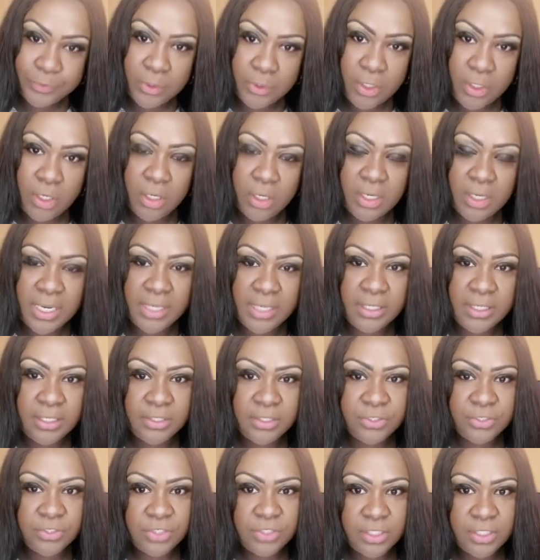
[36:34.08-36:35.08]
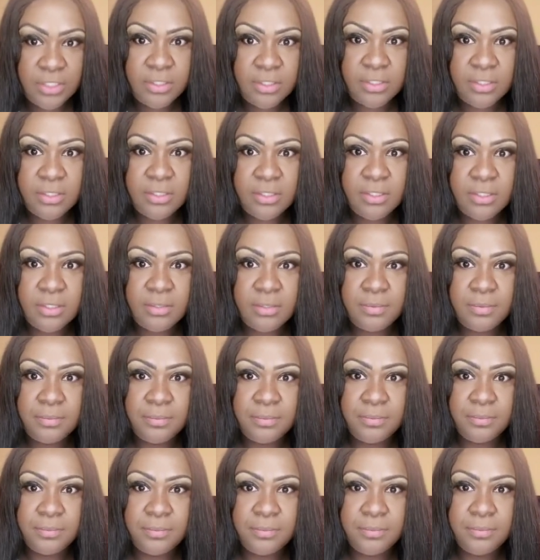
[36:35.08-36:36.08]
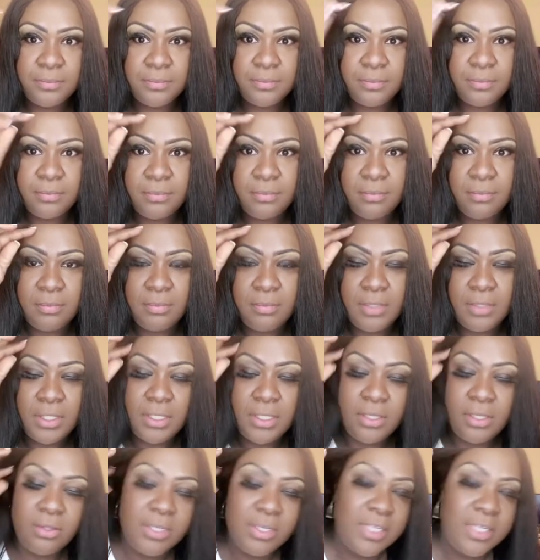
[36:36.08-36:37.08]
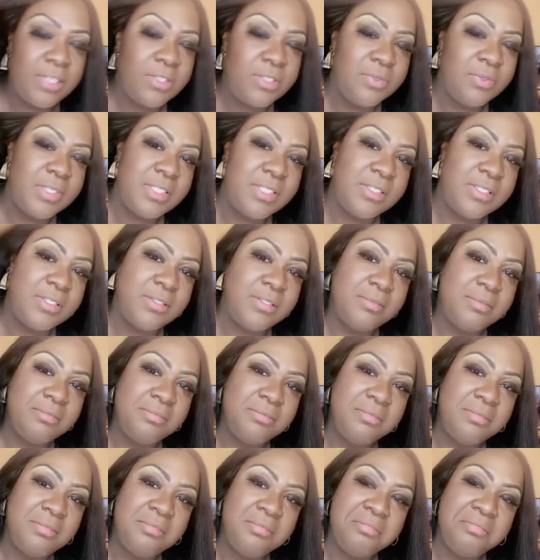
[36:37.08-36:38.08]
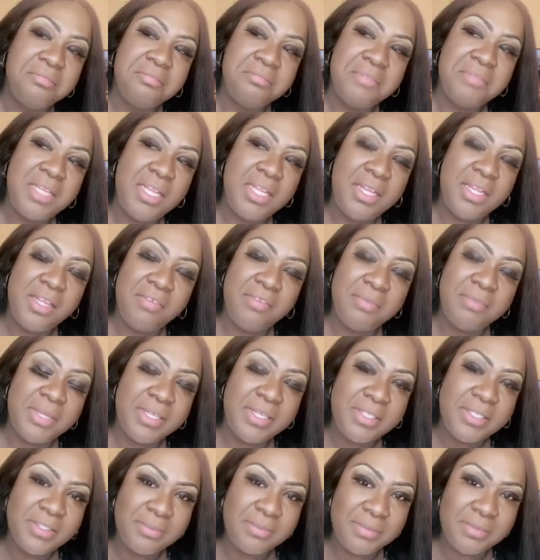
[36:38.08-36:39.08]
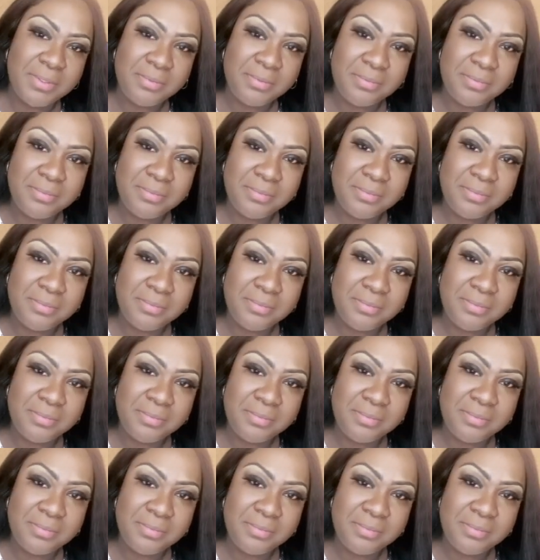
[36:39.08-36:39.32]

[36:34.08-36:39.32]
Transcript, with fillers: All I need is Jesus i not get twisted. I love my husband.